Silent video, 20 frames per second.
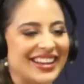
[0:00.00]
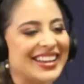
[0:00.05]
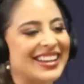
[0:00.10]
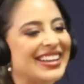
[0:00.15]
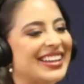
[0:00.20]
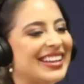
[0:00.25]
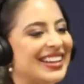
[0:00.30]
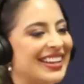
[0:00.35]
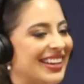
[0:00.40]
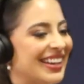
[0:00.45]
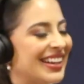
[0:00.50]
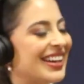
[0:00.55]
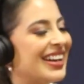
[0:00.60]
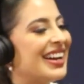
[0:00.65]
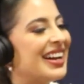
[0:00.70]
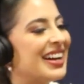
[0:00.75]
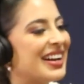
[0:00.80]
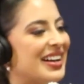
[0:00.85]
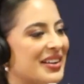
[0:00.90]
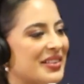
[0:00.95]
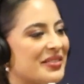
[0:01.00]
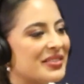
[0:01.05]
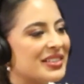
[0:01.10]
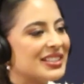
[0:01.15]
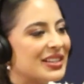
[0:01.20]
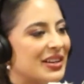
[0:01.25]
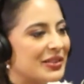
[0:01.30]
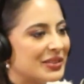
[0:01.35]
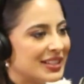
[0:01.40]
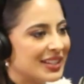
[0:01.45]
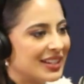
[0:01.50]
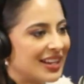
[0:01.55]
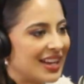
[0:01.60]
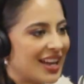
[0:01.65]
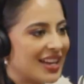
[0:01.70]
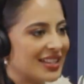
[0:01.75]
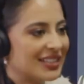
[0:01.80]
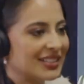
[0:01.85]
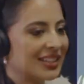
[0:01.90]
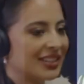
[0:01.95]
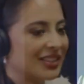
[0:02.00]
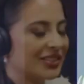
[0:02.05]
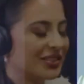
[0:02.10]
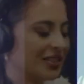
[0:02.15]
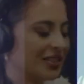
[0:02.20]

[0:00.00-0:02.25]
So I was going to ask